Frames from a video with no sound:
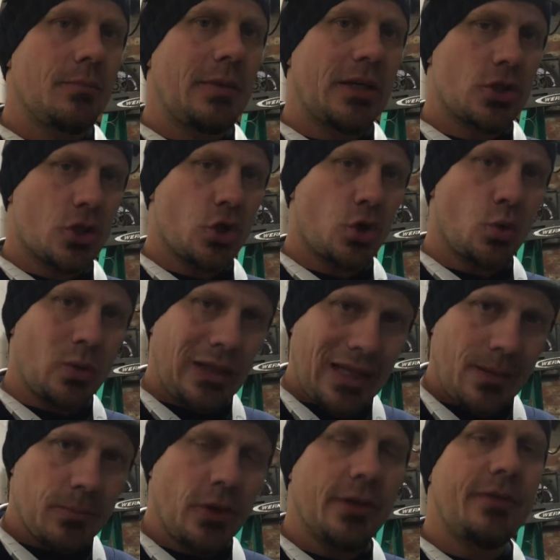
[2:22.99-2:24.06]
Make sure you
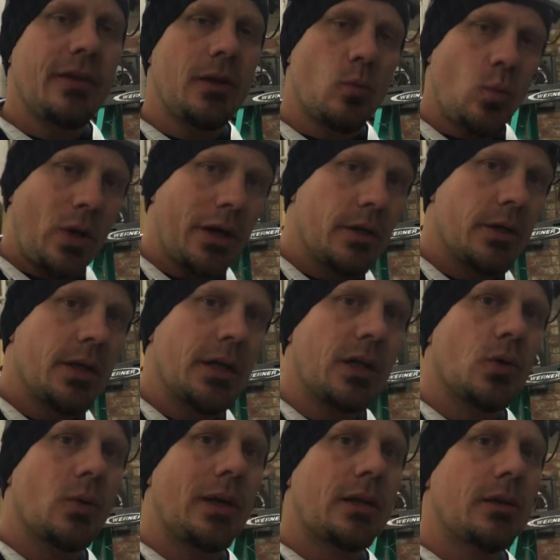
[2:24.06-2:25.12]
label it, then wire nut it
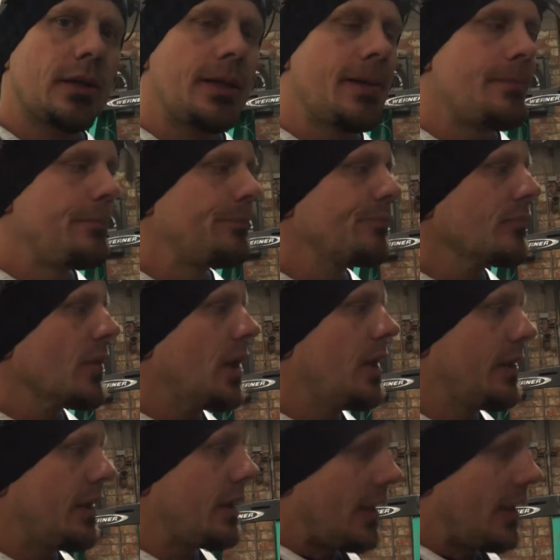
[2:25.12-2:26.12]
correctly. And then